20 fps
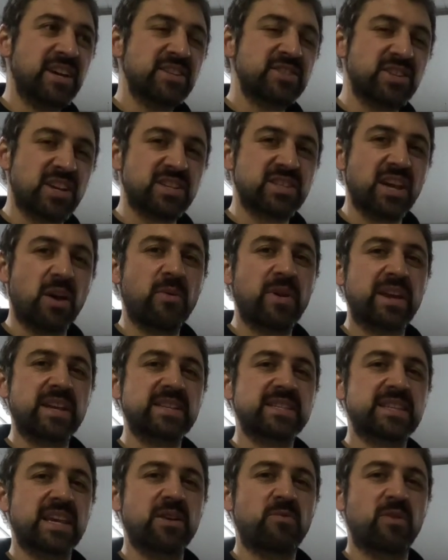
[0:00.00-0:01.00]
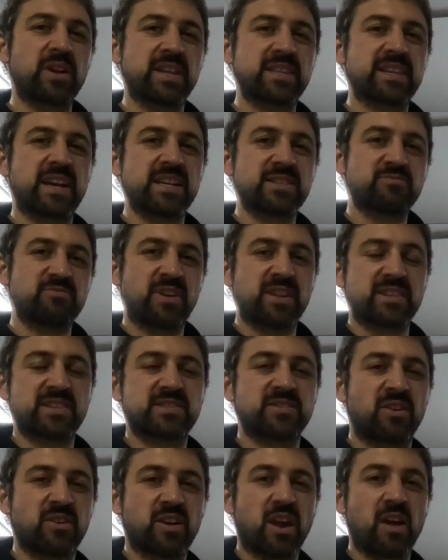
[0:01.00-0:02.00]
just so we can see what it does run
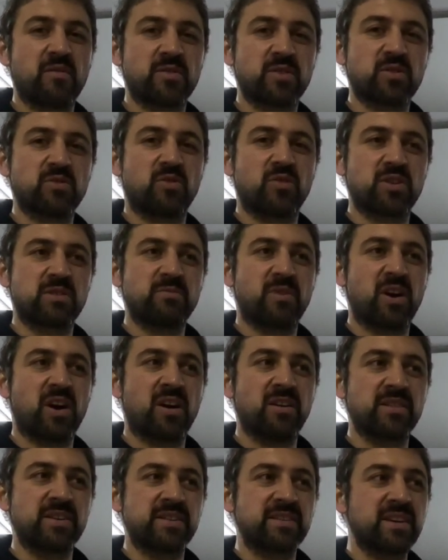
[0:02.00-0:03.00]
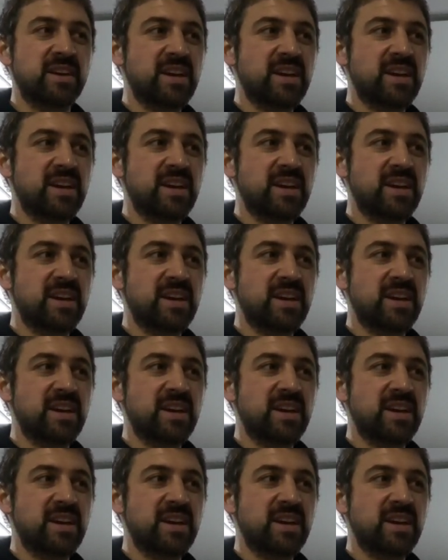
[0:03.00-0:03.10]
stock over the quarter mile